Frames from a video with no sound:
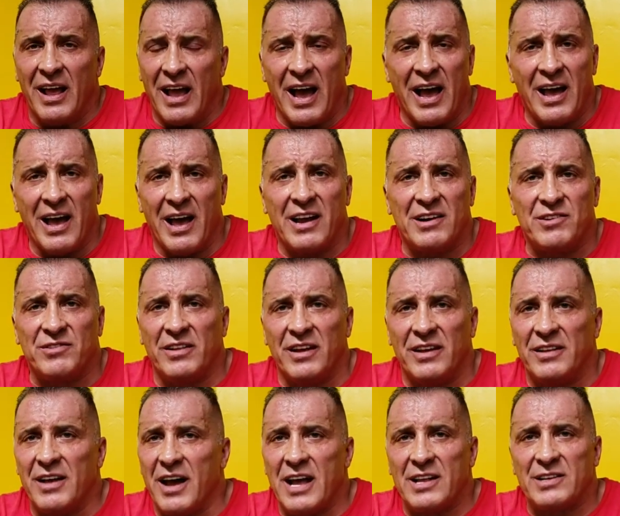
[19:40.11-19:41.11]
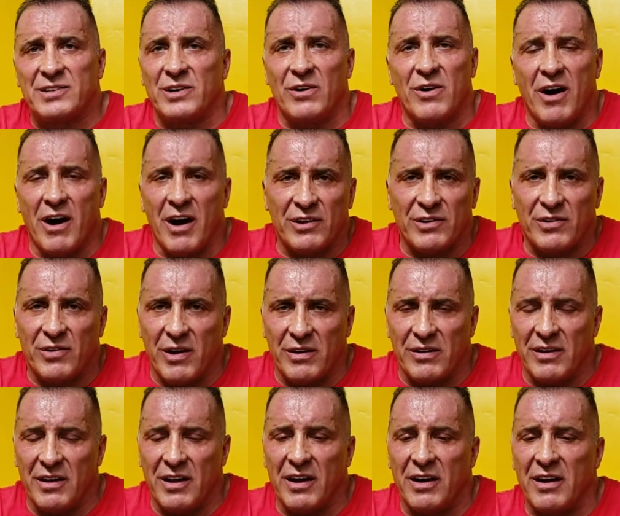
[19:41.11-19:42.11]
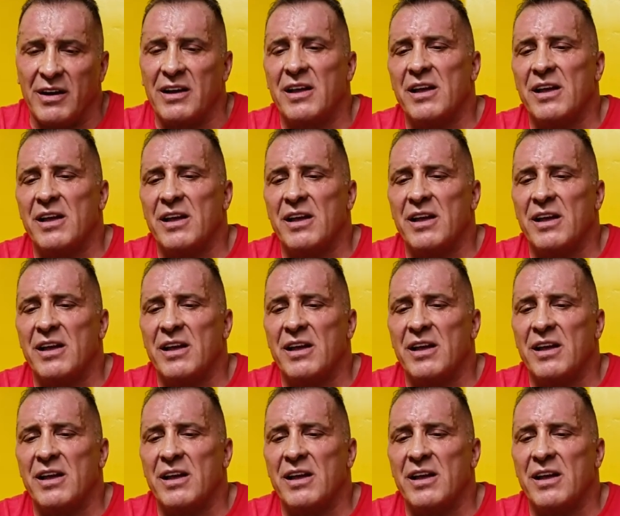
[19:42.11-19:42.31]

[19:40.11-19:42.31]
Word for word: I, I died so hard throughout the year.